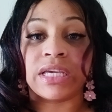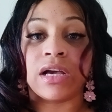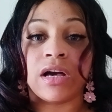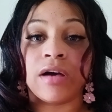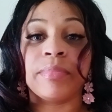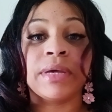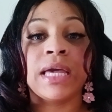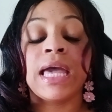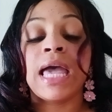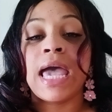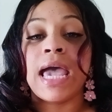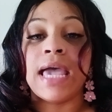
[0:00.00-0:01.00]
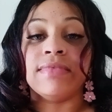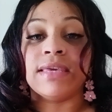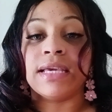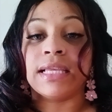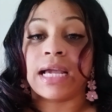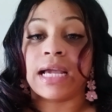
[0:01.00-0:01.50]
up. And
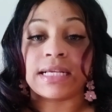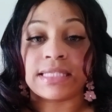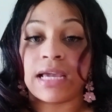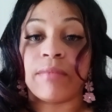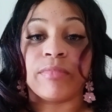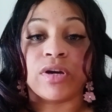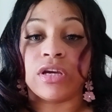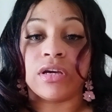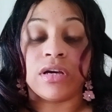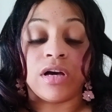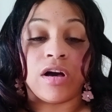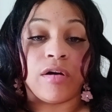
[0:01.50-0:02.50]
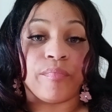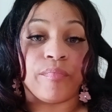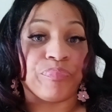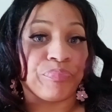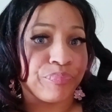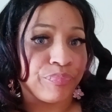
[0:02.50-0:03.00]
then, like I say, I'm going to um,
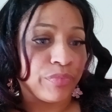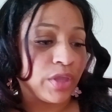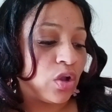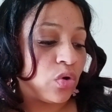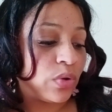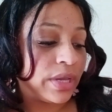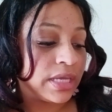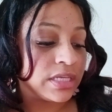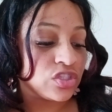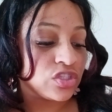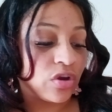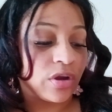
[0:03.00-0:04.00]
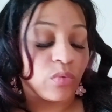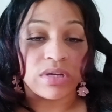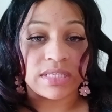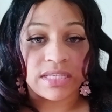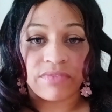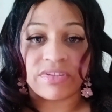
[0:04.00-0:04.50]
go ahead and start
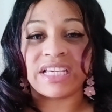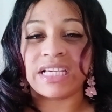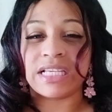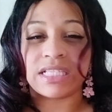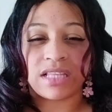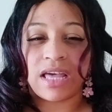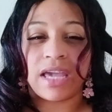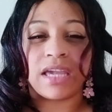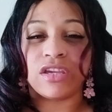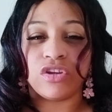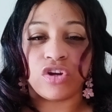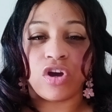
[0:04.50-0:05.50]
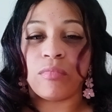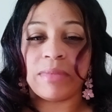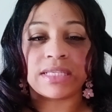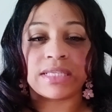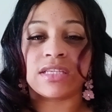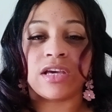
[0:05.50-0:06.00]
once everything is like you know
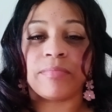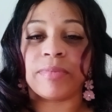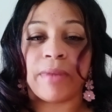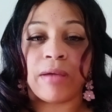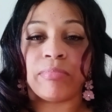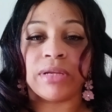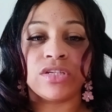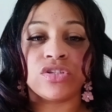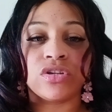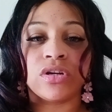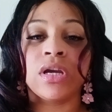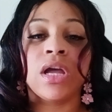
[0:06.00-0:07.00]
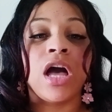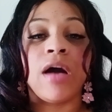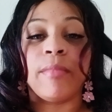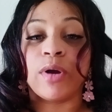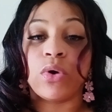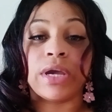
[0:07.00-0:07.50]
mixed up in my blender
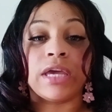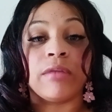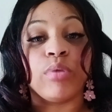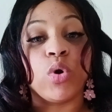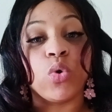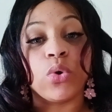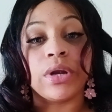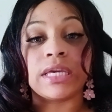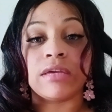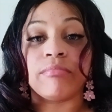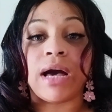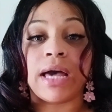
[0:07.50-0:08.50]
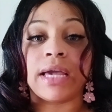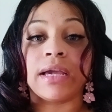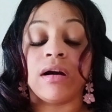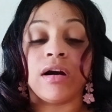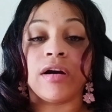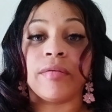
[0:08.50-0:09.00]
i'm gonna go ahead and pour it in my
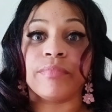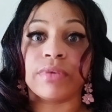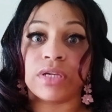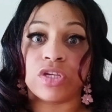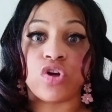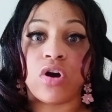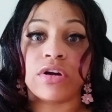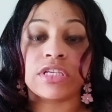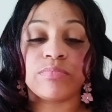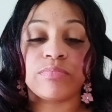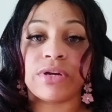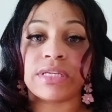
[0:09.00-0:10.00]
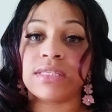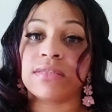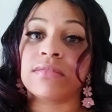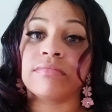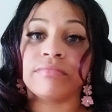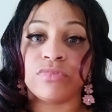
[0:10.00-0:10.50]
um, dog
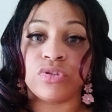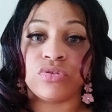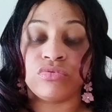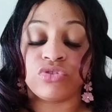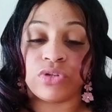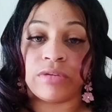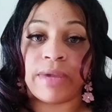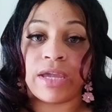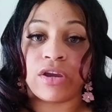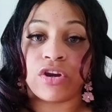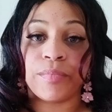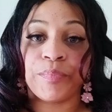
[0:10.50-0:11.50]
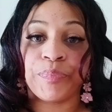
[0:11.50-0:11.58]
express treat maker